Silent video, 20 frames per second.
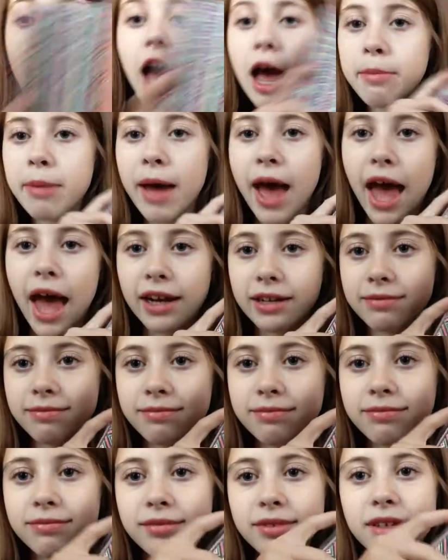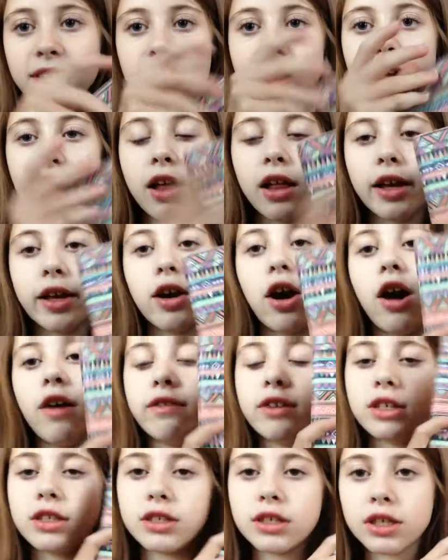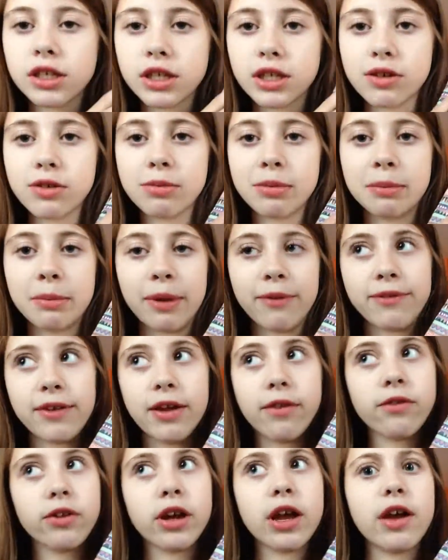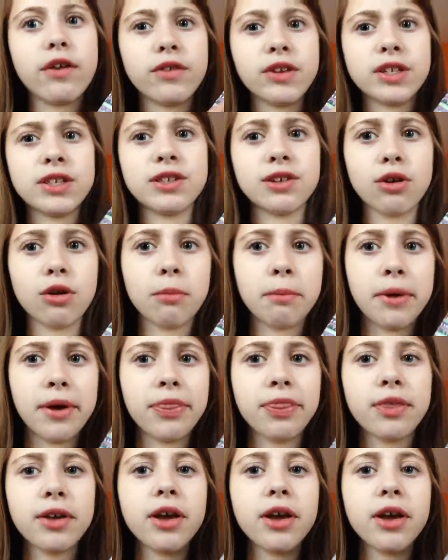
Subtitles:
iPad. Like, obviously, this would be my favorite every single month,